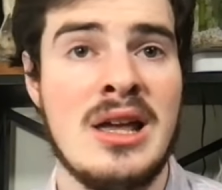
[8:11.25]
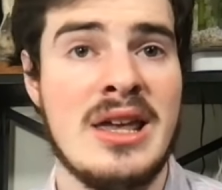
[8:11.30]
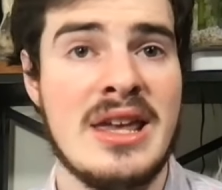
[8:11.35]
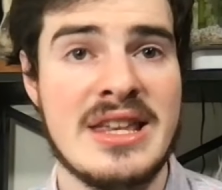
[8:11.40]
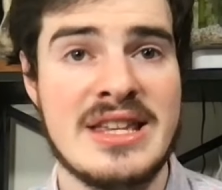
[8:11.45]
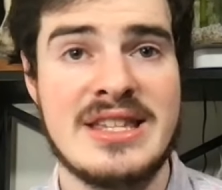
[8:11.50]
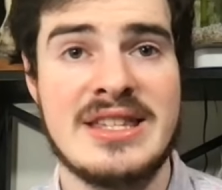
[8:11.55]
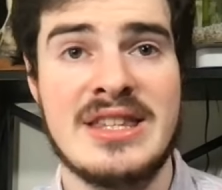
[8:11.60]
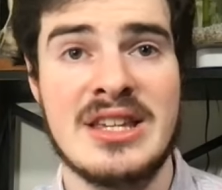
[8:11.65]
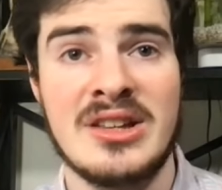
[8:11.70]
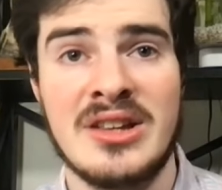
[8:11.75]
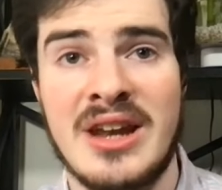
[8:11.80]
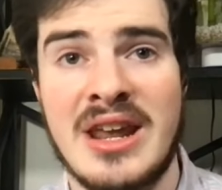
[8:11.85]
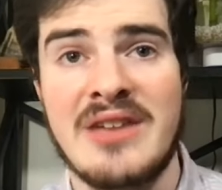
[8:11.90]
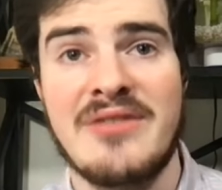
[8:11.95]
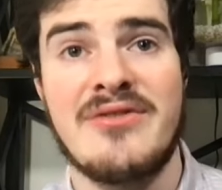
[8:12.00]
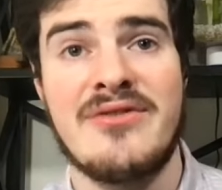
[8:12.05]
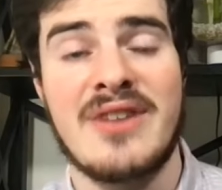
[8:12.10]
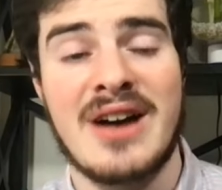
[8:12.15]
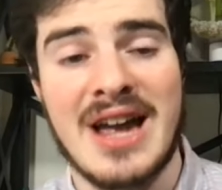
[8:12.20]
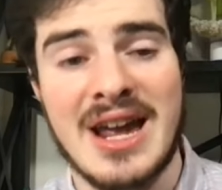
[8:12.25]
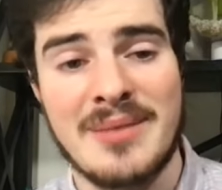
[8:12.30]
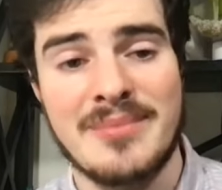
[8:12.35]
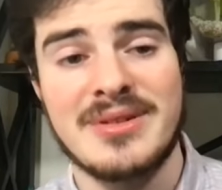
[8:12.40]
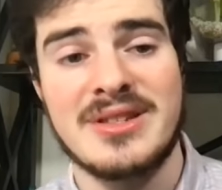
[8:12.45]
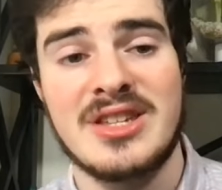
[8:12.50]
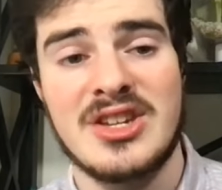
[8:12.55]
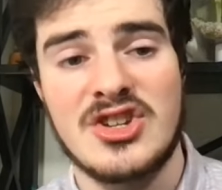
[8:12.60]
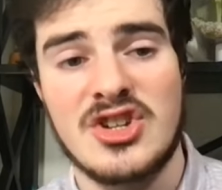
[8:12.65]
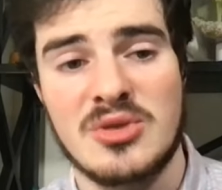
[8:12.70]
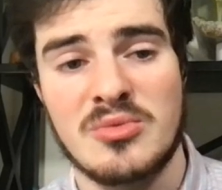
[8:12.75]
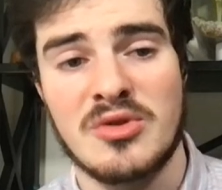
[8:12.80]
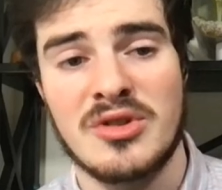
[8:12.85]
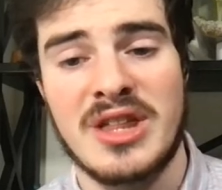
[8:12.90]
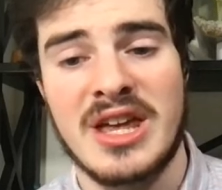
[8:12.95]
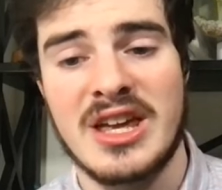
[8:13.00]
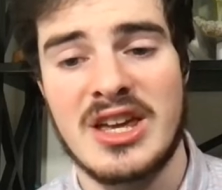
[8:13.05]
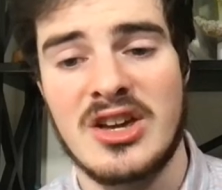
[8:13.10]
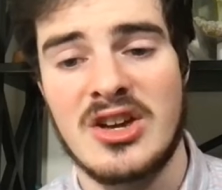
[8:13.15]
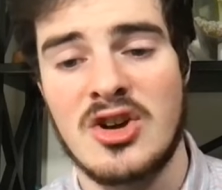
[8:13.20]
is still in a fine position where
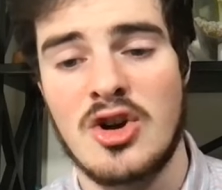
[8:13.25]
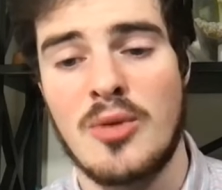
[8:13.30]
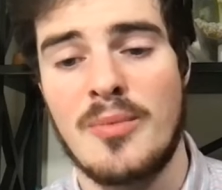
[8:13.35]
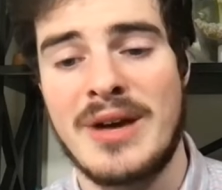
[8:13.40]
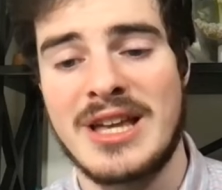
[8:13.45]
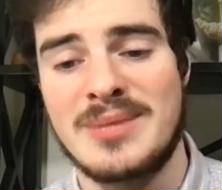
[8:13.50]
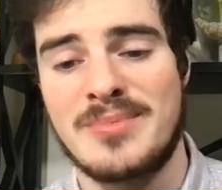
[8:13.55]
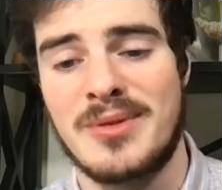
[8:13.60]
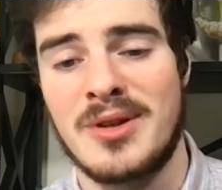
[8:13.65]
they can go best